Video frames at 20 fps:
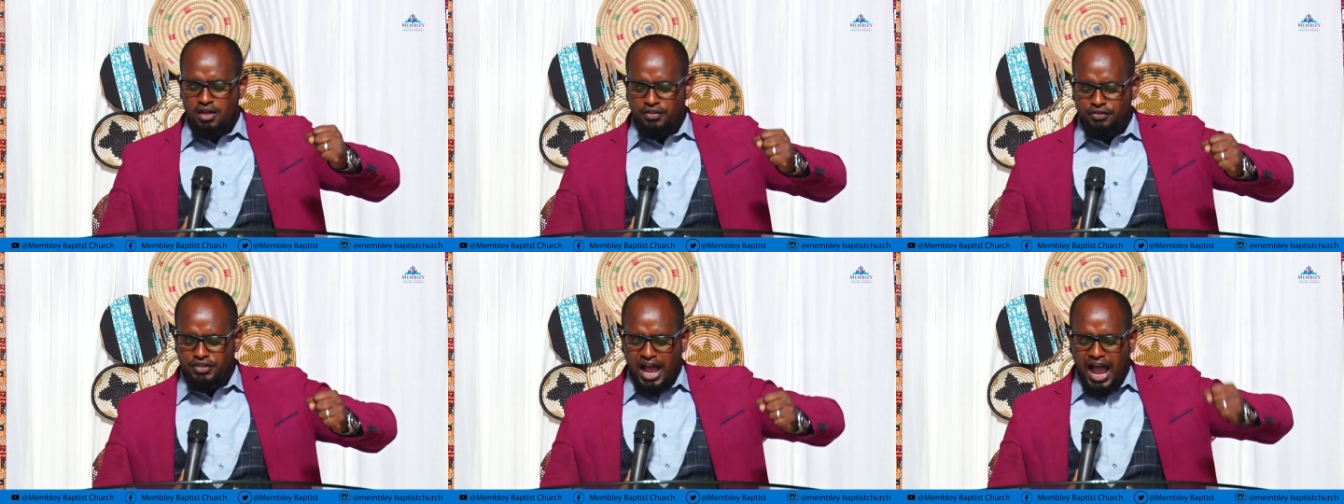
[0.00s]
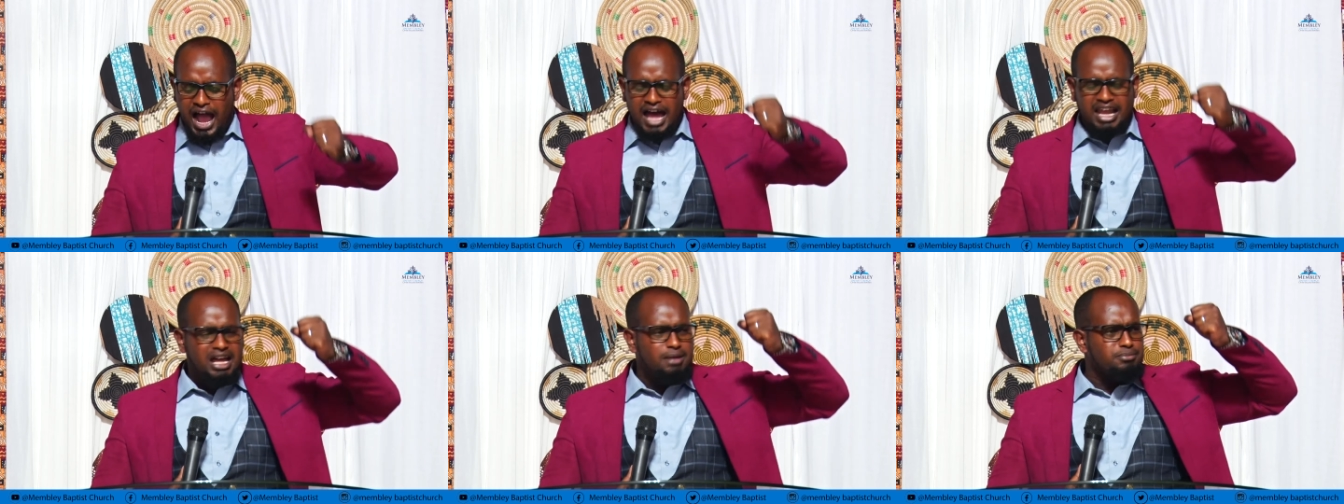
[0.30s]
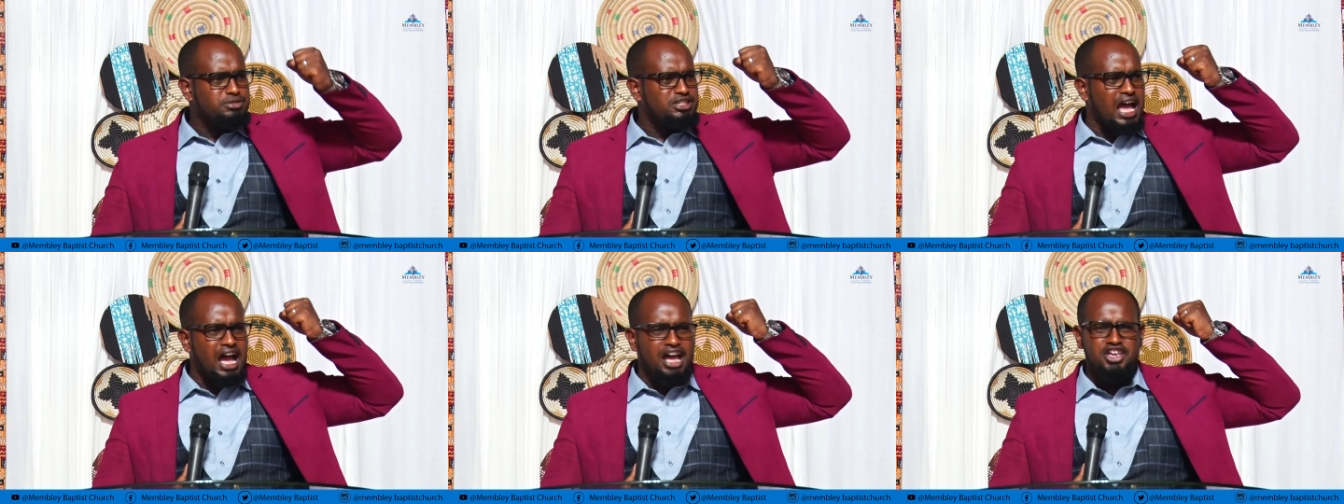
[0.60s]
The
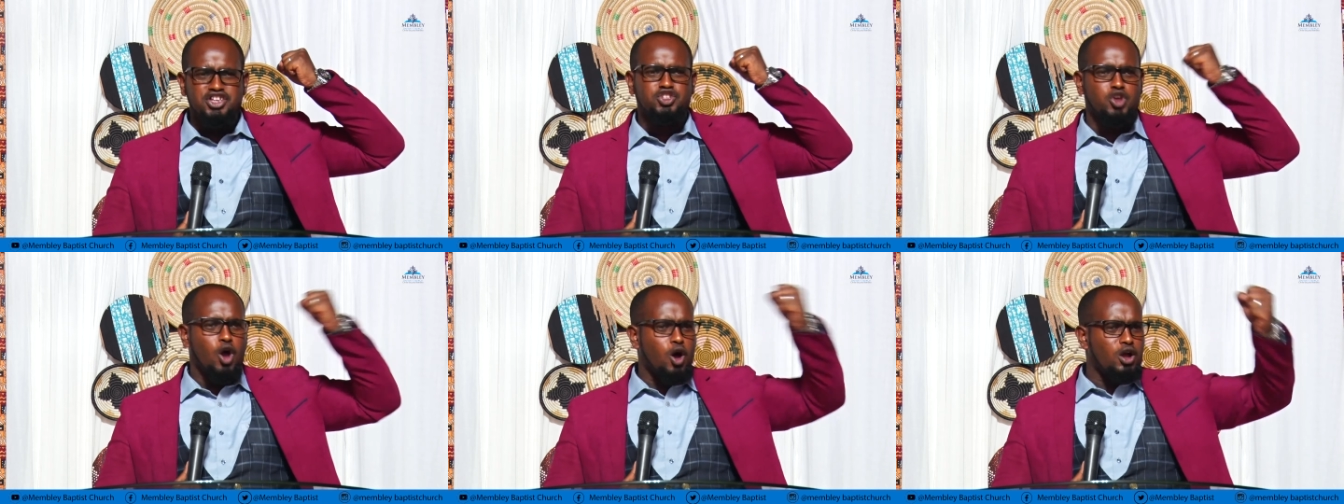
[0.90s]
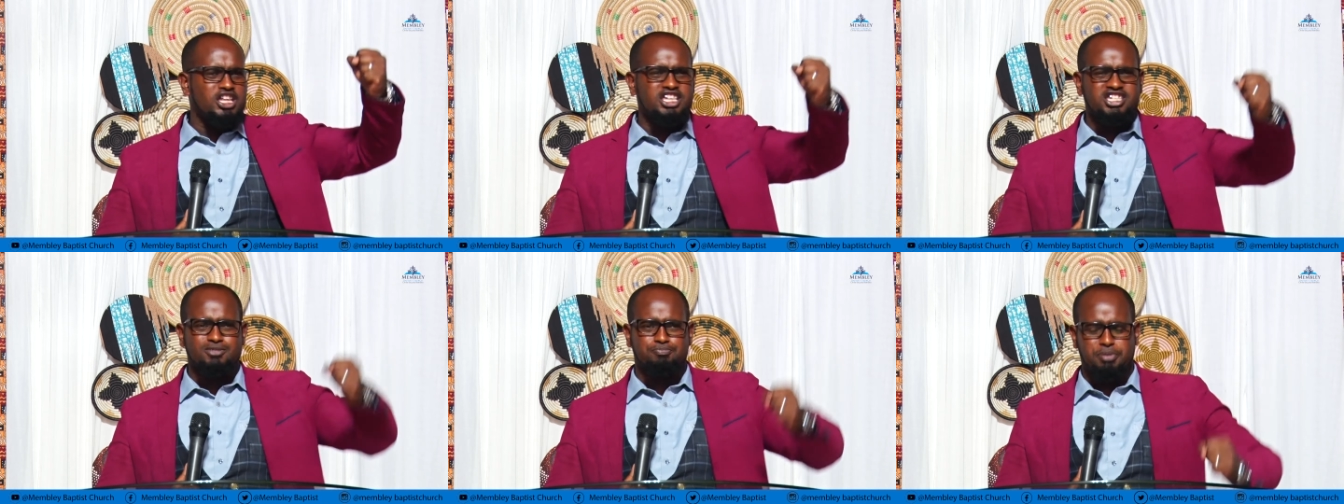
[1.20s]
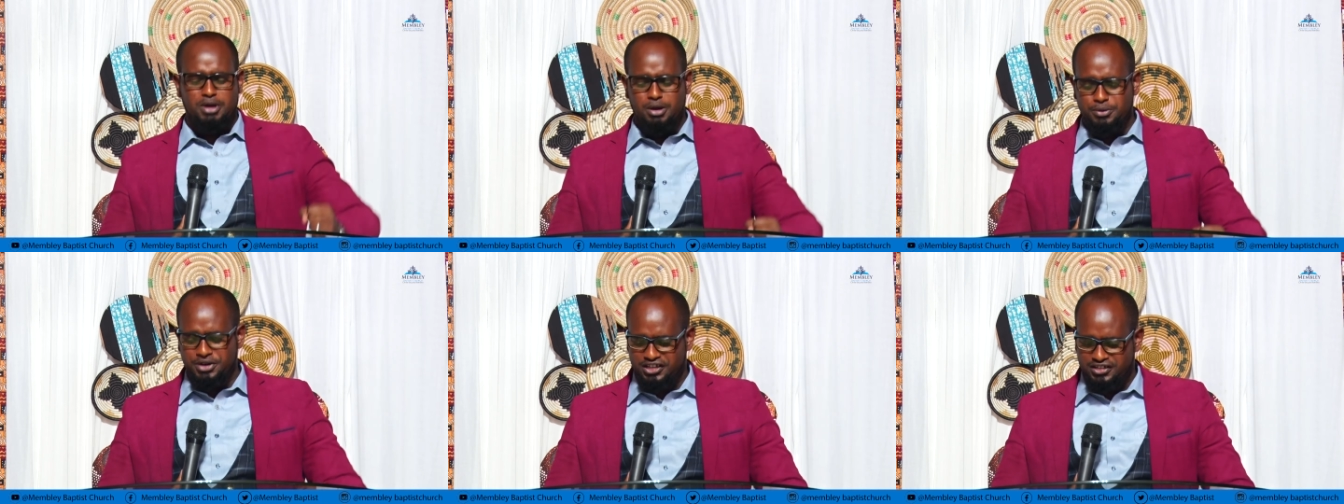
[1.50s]
alarms are His Holy
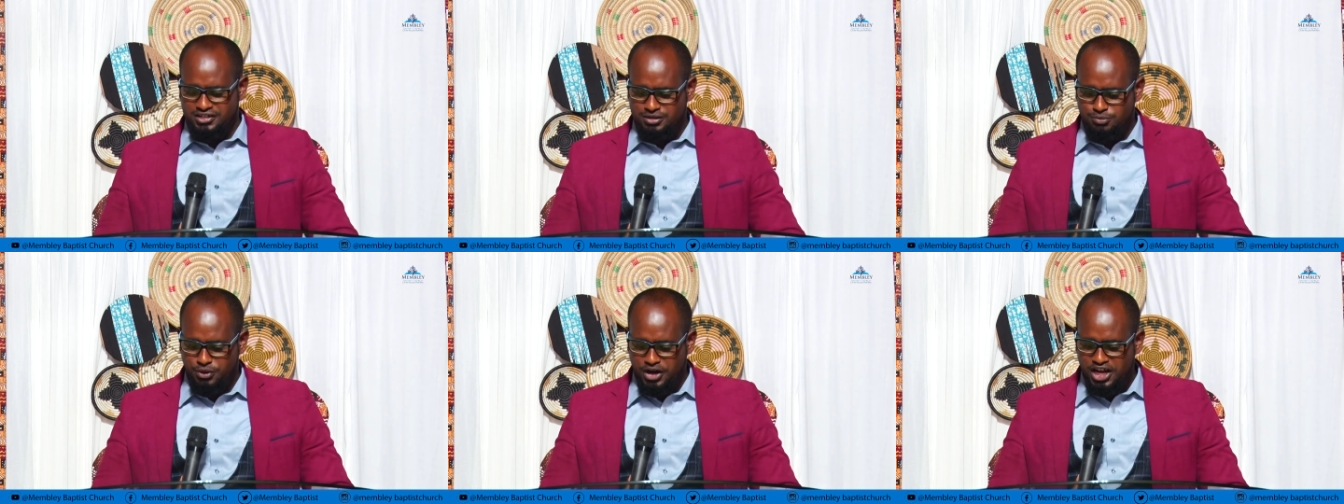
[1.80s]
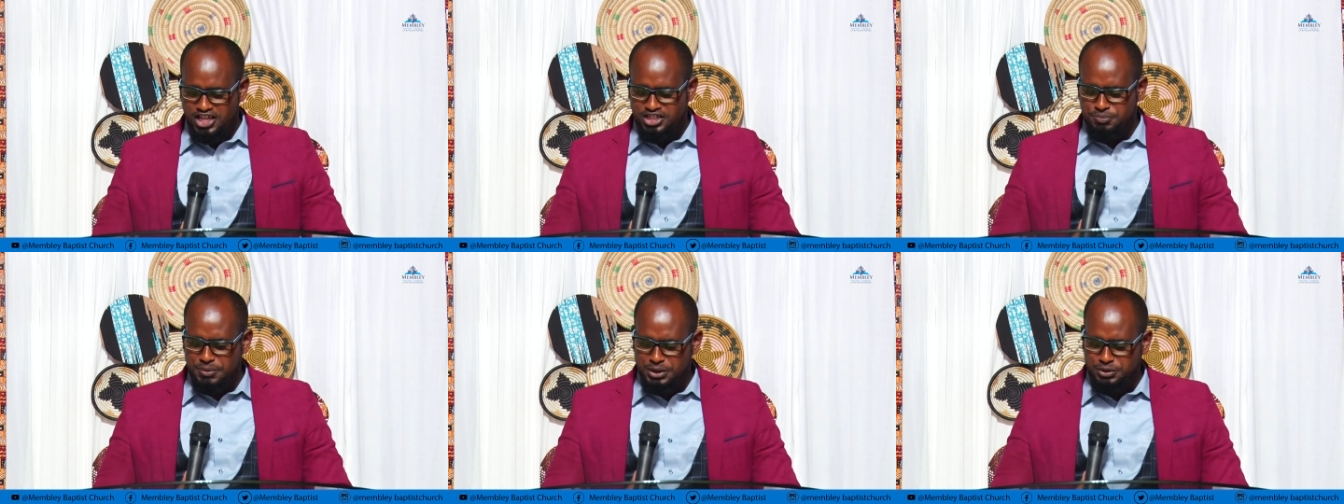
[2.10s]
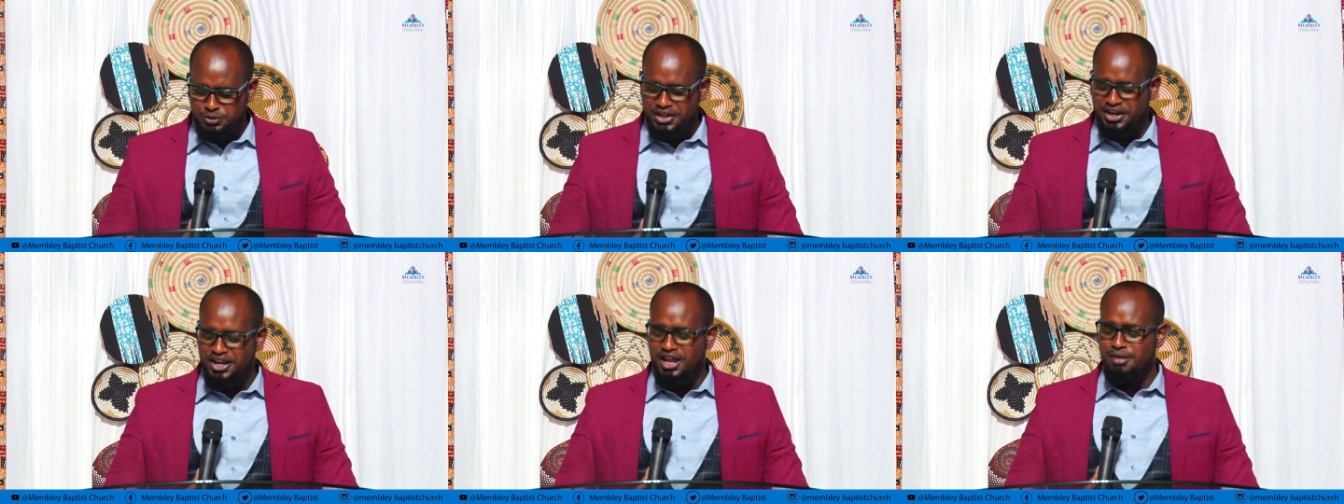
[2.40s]
Spirit. Praise be
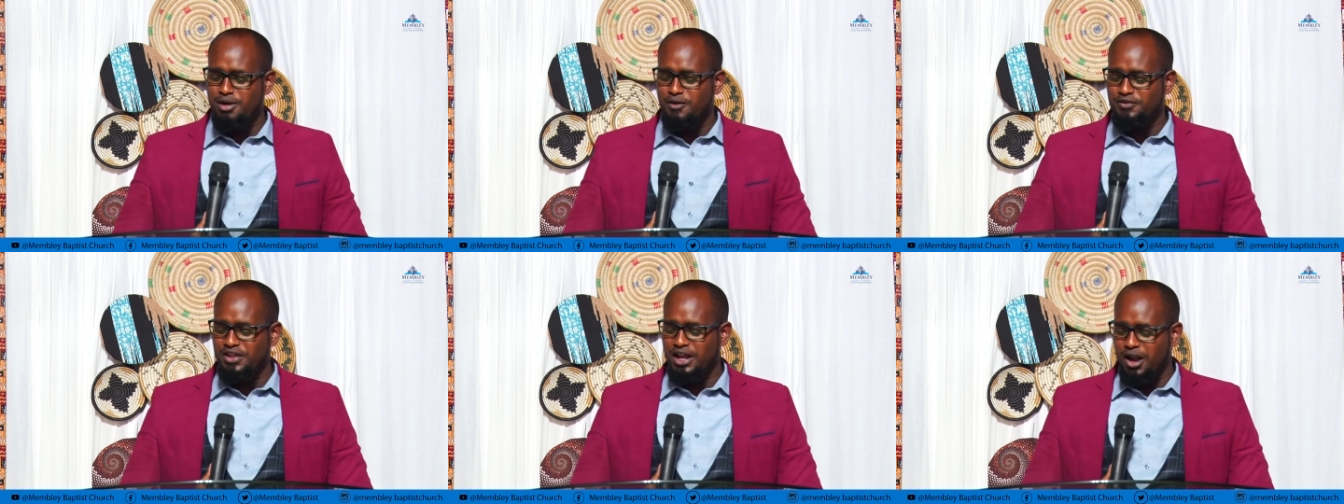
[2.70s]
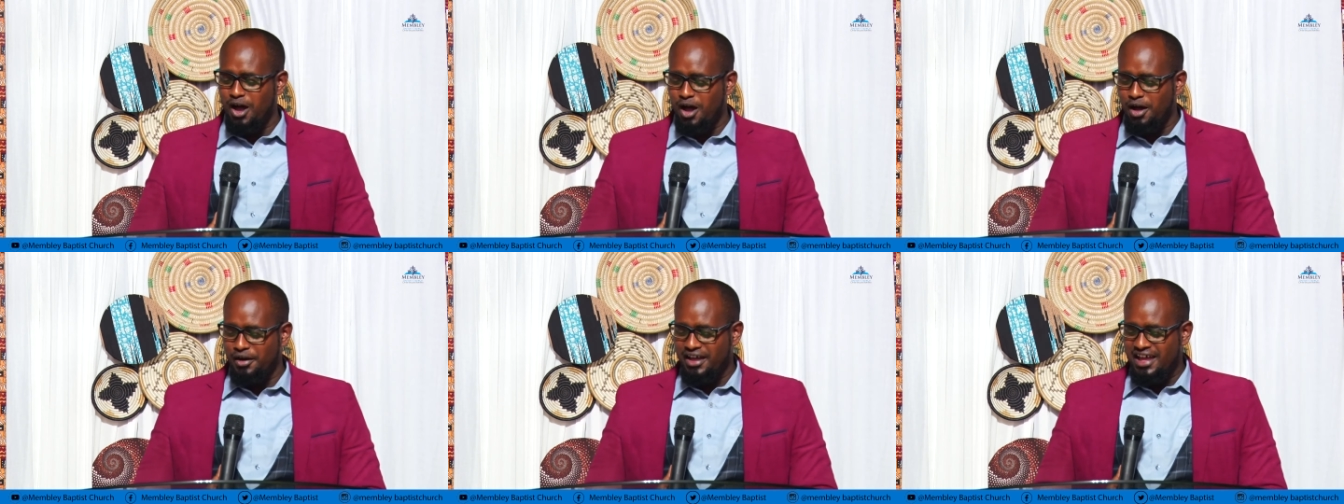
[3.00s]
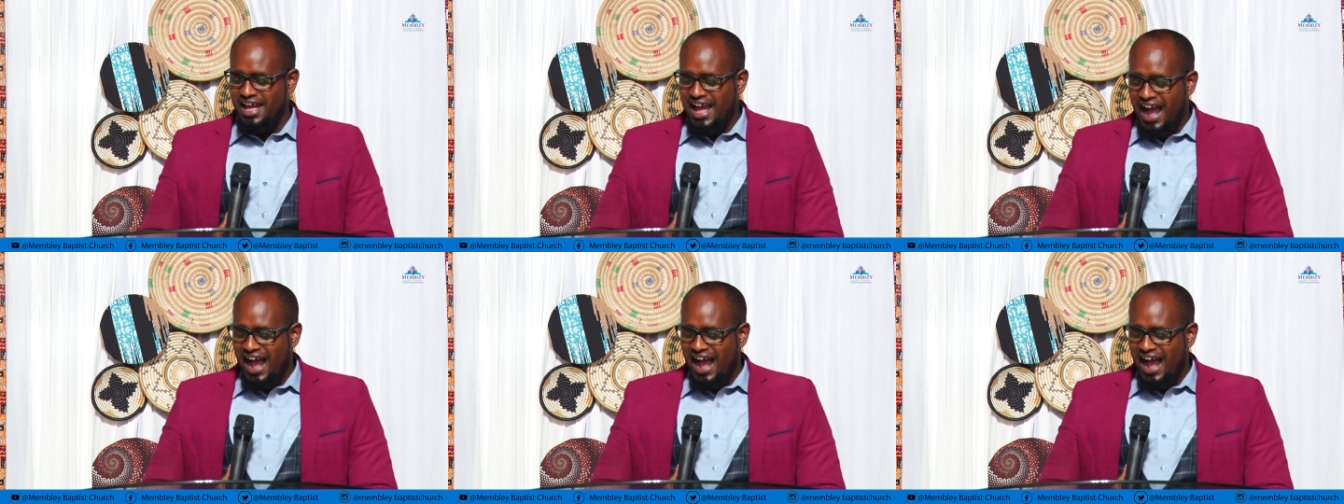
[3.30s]
to the name of the Lord.